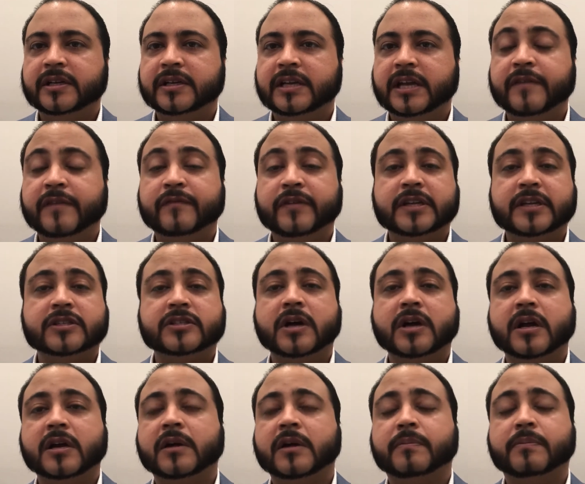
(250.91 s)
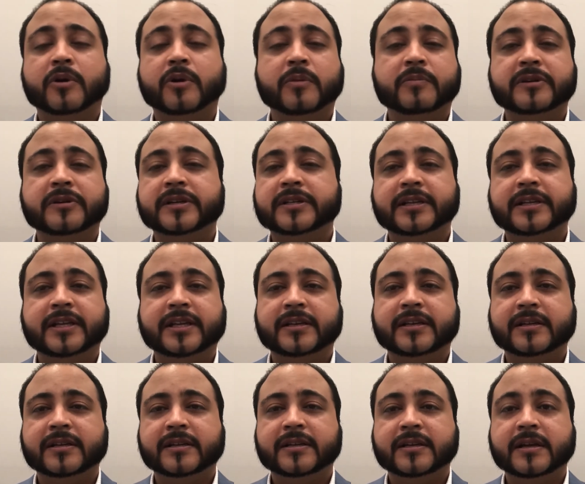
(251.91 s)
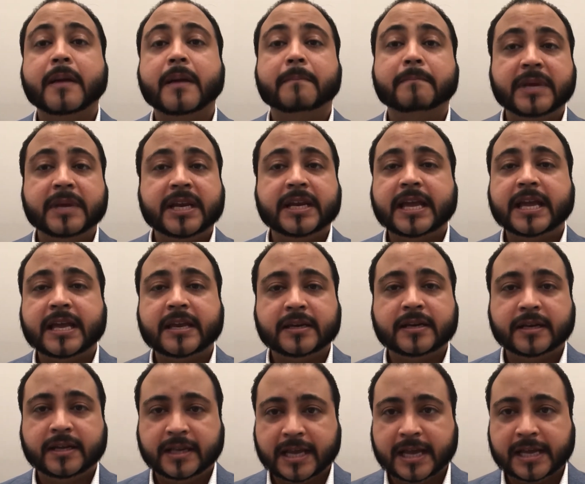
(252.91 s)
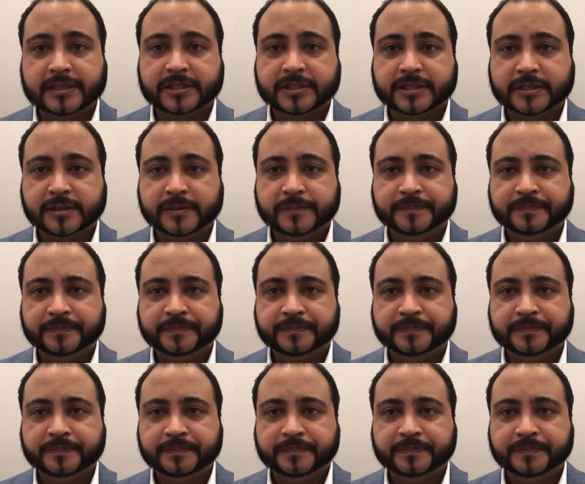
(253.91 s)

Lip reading: if it is not appropriately mitigated against.